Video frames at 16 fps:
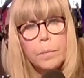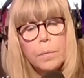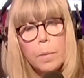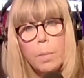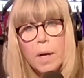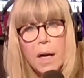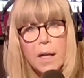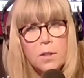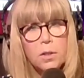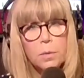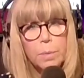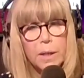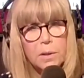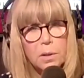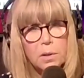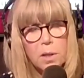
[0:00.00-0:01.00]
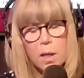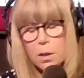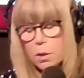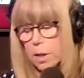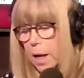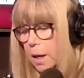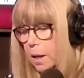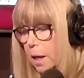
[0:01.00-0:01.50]
But I just meant to tell
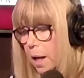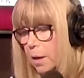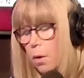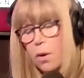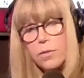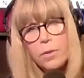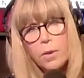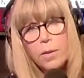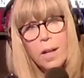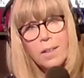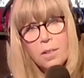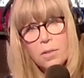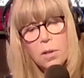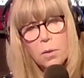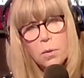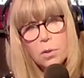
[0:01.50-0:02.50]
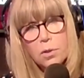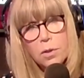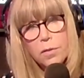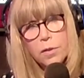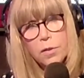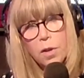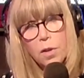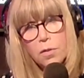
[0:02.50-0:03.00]
you that. And also that the Secret
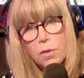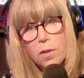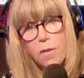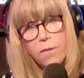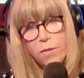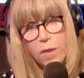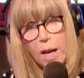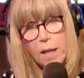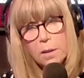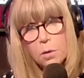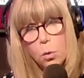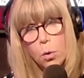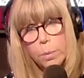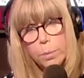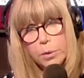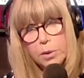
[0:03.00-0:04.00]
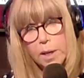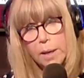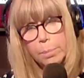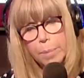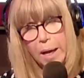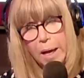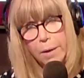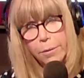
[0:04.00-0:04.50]
Service doesn't defend or
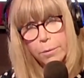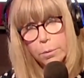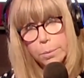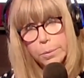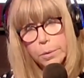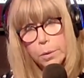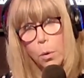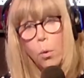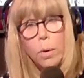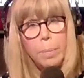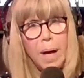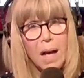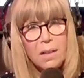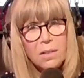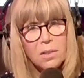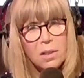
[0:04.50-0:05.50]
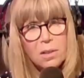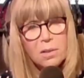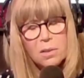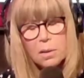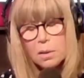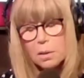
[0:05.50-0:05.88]
protect bathrooms or boxes.